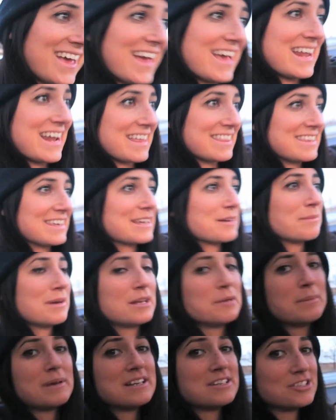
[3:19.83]
And I think it
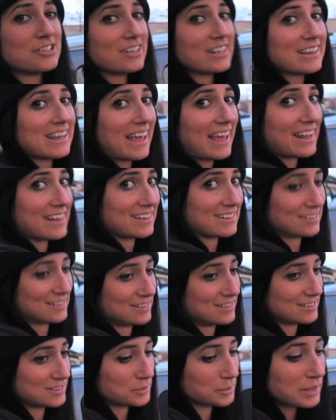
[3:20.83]
might have been during that
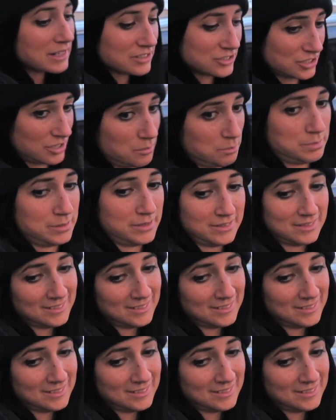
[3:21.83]
swing jump.